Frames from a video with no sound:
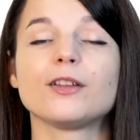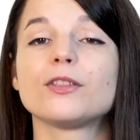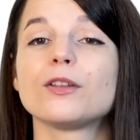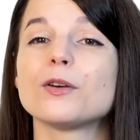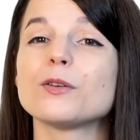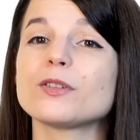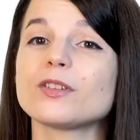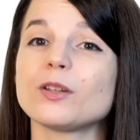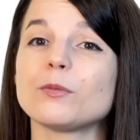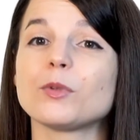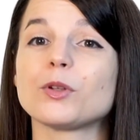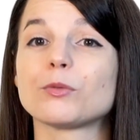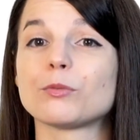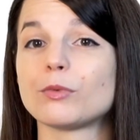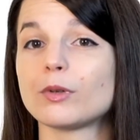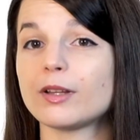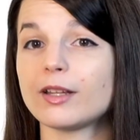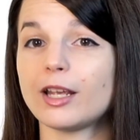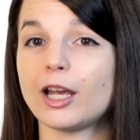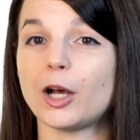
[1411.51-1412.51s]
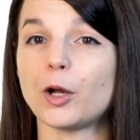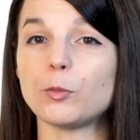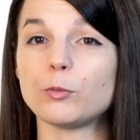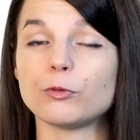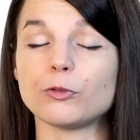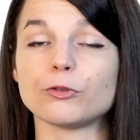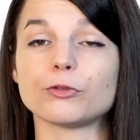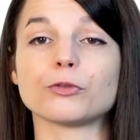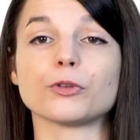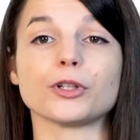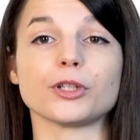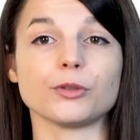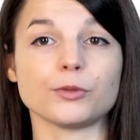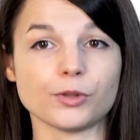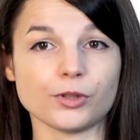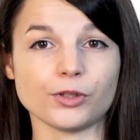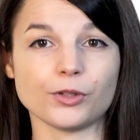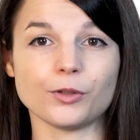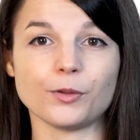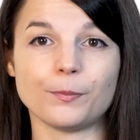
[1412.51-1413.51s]
those can be really helpful for you
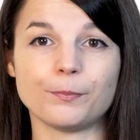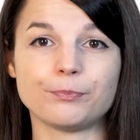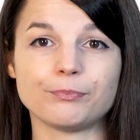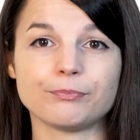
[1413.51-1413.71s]
too.